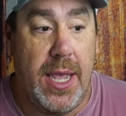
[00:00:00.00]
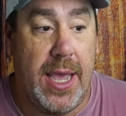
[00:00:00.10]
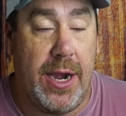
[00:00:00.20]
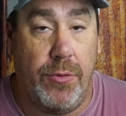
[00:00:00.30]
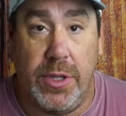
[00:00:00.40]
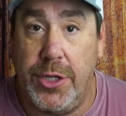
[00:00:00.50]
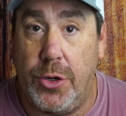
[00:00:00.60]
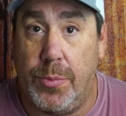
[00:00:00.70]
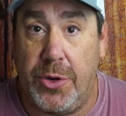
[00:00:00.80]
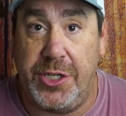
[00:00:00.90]
And I really
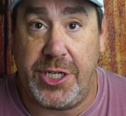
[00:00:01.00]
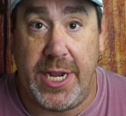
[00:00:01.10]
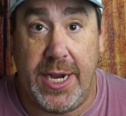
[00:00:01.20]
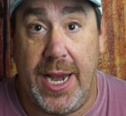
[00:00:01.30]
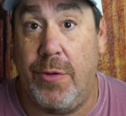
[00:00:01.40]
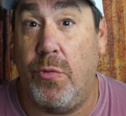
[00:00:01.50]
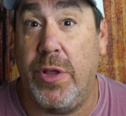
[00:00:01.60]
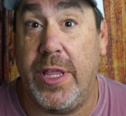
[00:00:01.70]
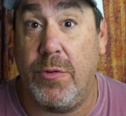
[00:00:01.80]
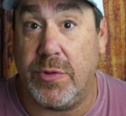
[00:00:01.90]
do appreciate it and
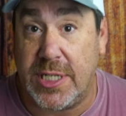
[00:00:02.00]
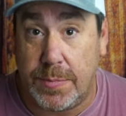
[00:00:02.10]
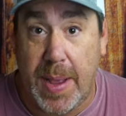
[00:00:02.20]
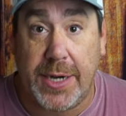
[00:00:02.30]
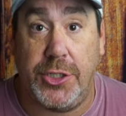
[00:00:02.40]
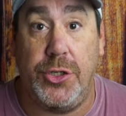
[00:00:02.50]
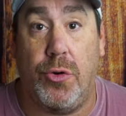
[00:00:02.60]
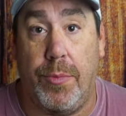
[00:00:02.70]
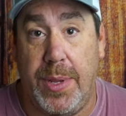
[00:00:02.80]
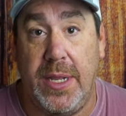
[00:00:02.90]
really respect
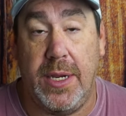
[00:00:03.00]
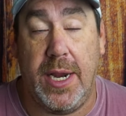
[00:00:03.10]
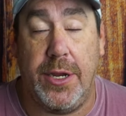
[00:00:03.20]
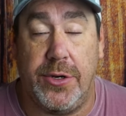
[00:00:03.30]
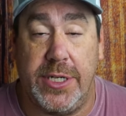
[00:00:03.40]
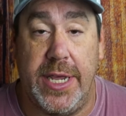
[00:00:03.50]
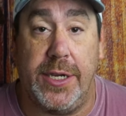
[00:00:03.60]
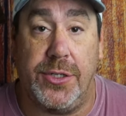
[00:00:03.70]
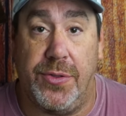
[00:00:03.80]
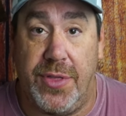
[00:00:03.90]
your opinion and your
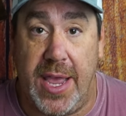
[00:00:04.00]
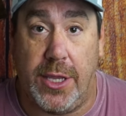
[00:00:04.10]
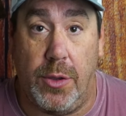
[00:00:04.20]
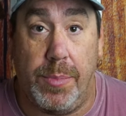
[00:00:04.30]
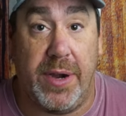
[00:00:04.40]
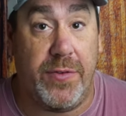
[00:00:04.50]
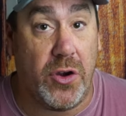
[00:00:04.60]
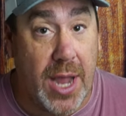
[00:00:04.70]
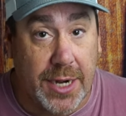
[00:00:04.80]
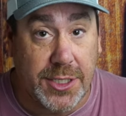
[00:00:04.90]
take. So thank you. But if you're
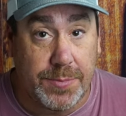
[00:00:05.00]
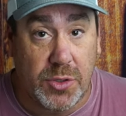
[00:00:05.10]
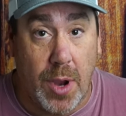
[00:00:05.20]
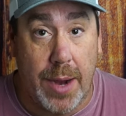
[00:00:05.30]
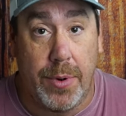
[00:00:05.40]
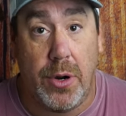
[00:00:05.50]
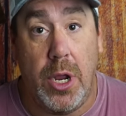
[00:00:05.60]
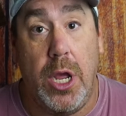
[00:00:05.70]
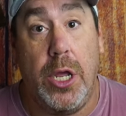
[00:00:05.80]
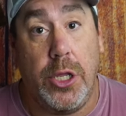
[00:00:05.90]
not a subscriber,
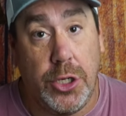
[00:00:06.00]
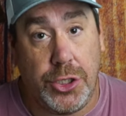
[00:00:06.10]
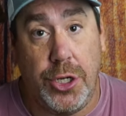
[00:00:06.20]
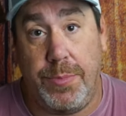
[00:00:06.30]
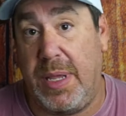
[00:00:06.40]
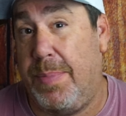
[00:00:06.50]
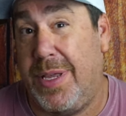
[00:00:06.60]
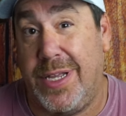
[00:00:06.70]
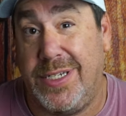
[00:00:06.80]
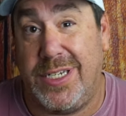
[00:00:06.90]
you should be,
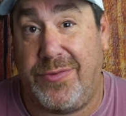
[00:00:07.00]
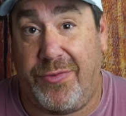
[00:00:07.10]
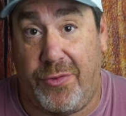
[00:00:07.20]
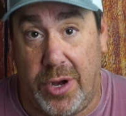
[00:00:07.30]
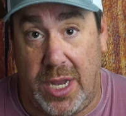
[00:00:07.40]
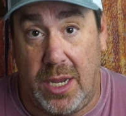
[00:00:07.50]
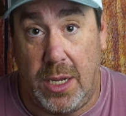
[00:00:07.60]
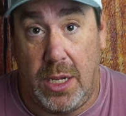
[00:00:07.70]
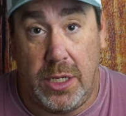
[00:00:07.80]
because it's free.